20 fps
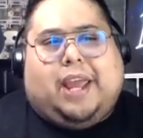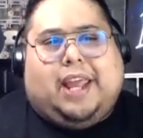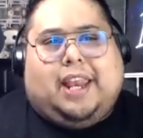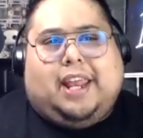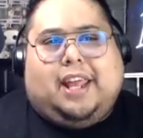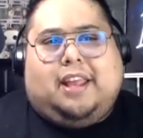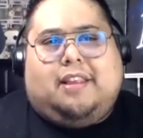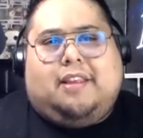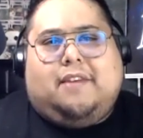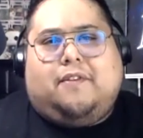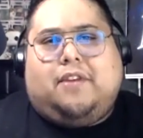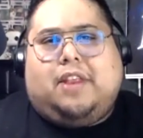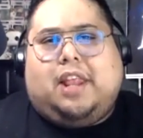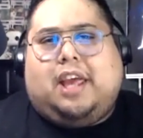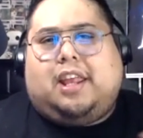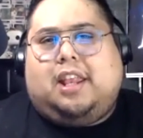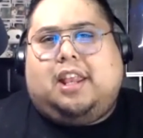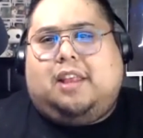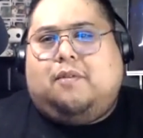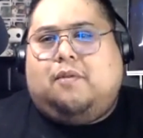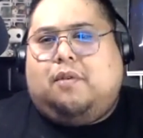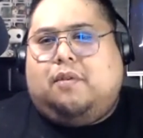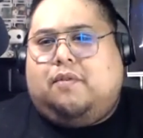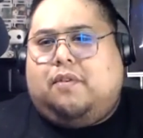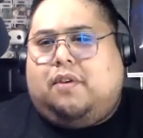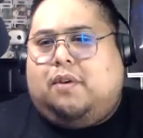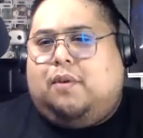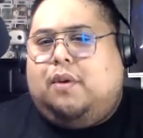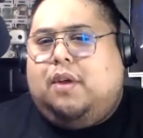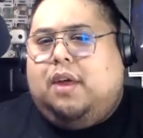it. If you're not going to leave a
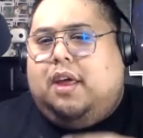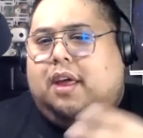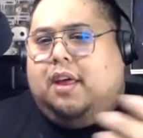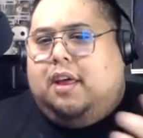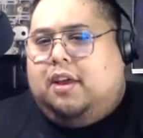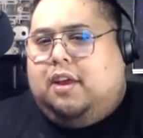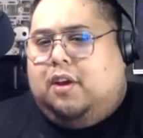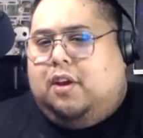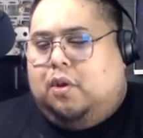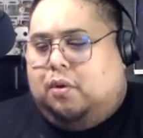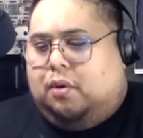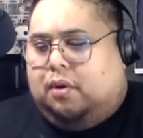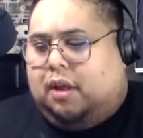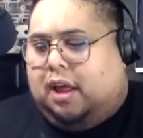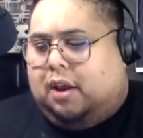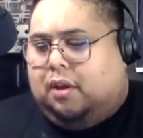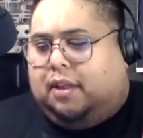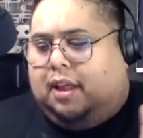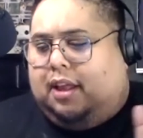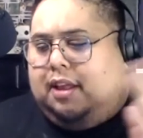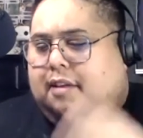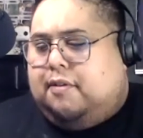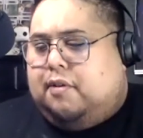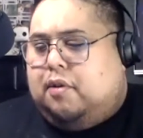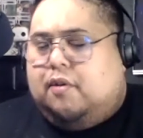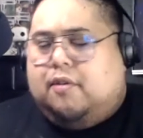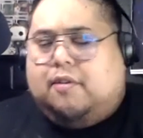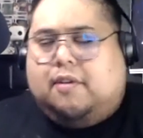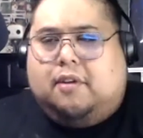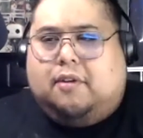review, I don't think
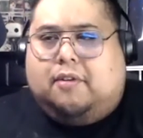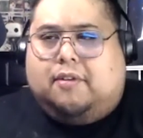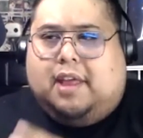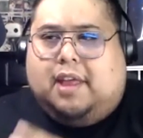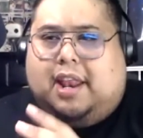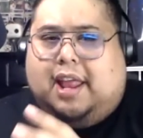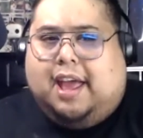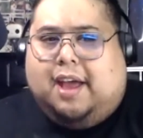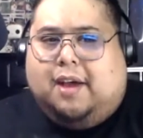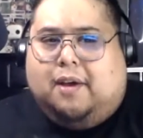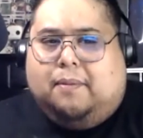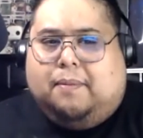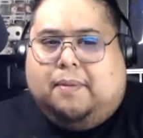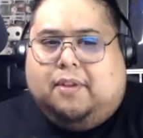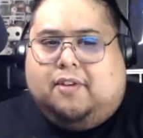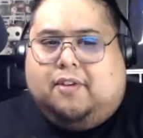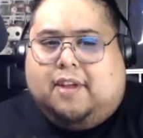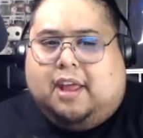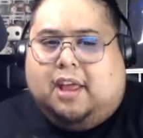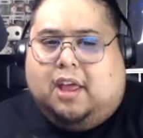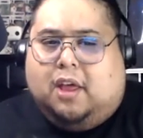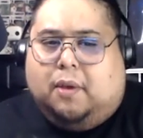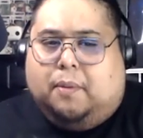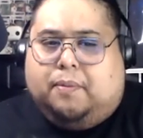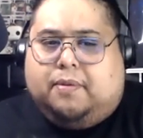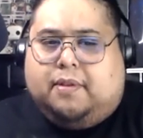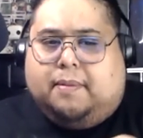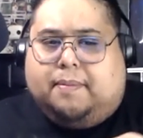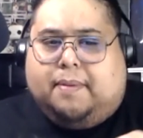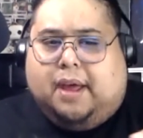listeners understand how much that
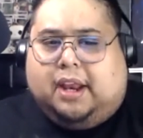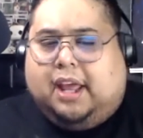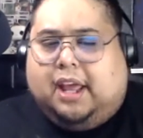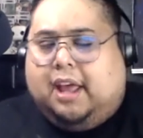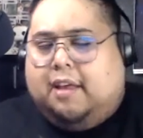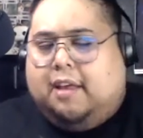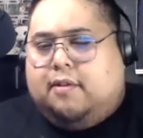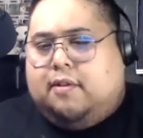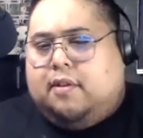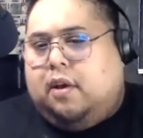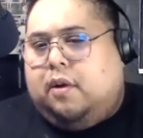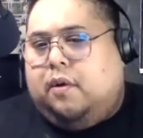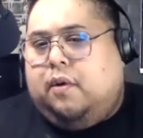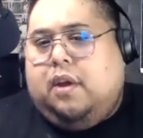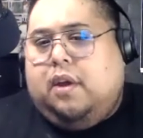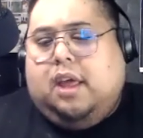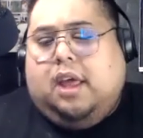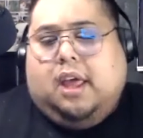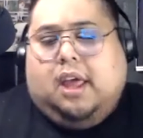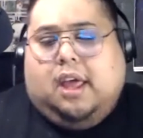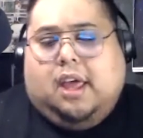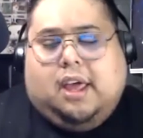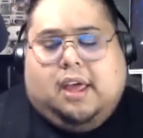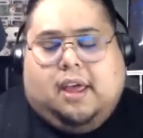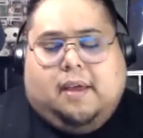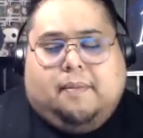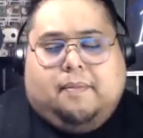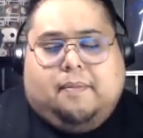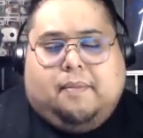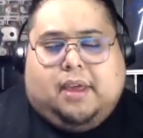helps the podcast. So
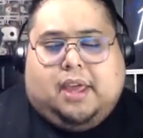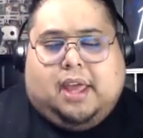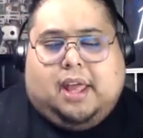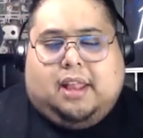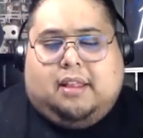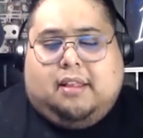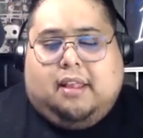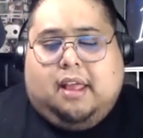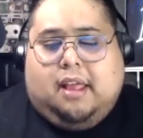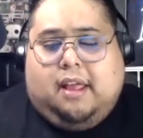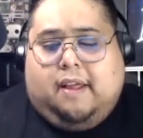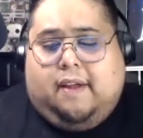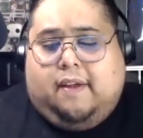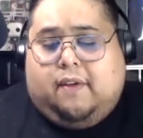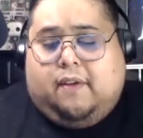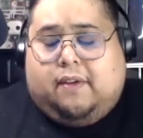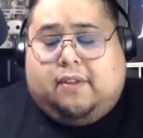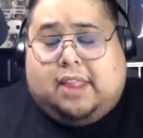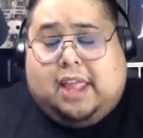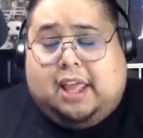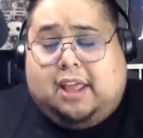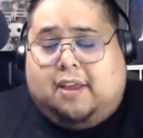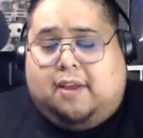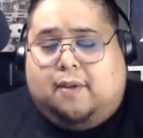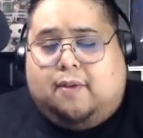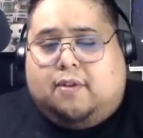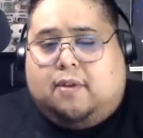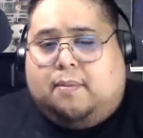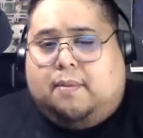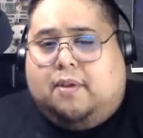again, thank
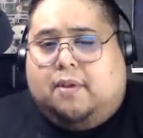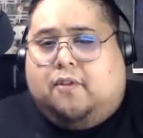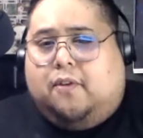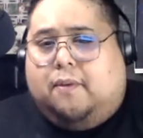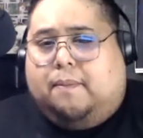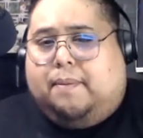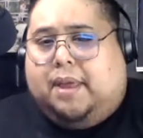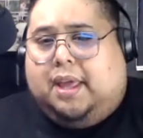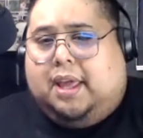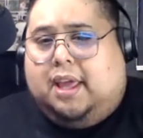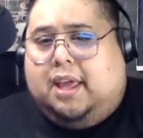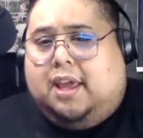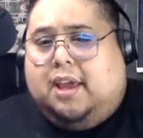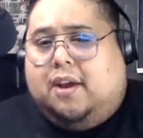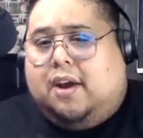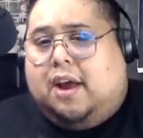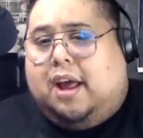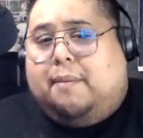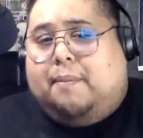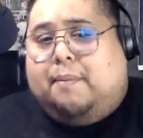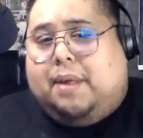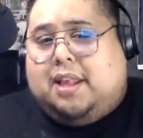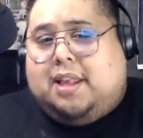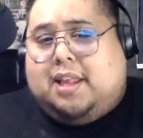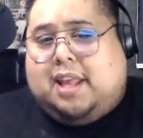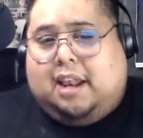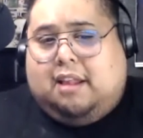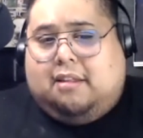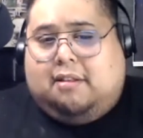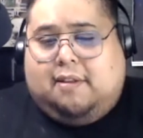you so much for being here. I'm
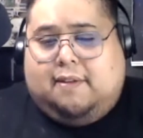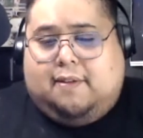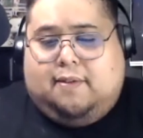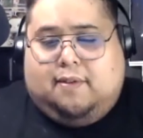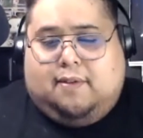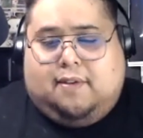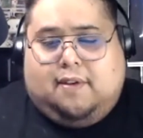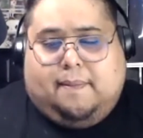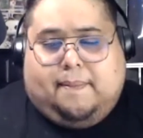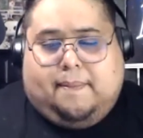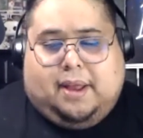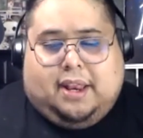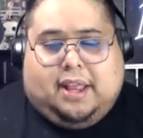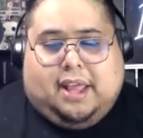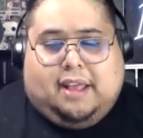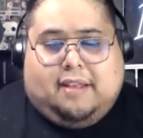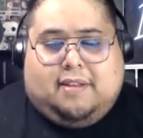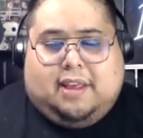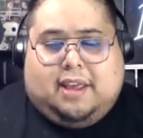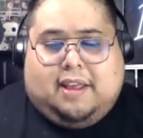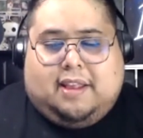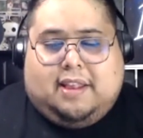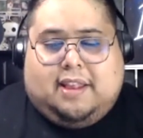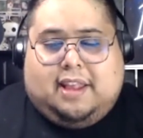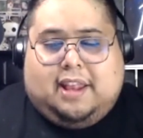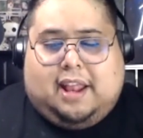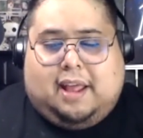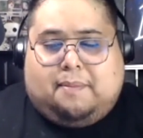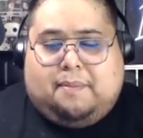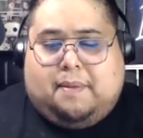excited to listen to your podcast. Like I
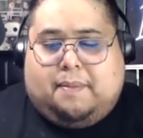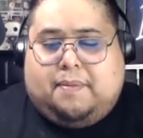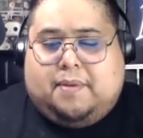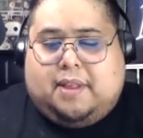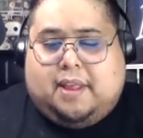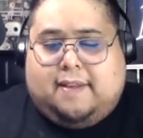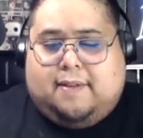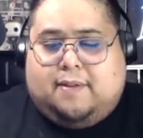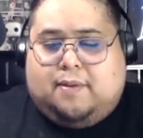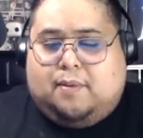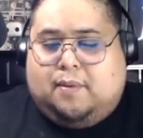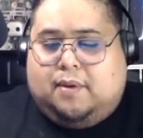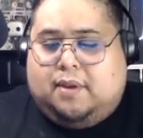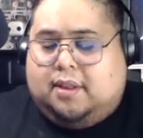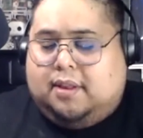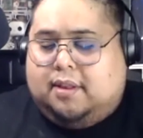said, I'm obsessed with